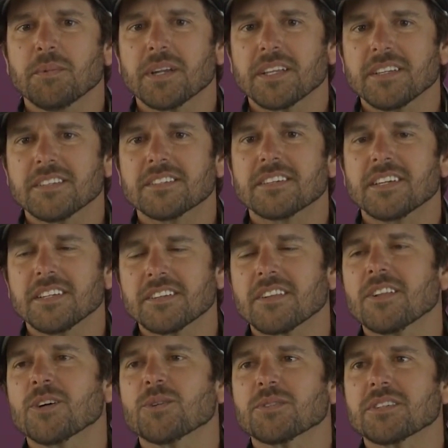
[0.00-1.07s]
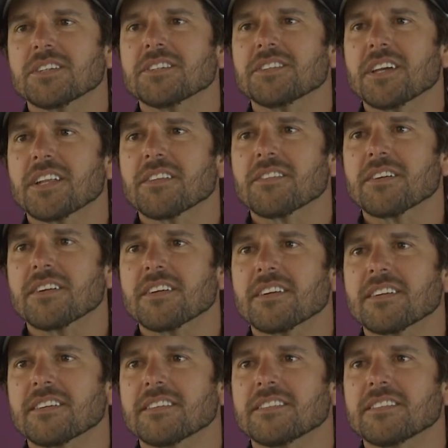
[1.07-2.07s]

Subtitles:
he's close. He's getting there.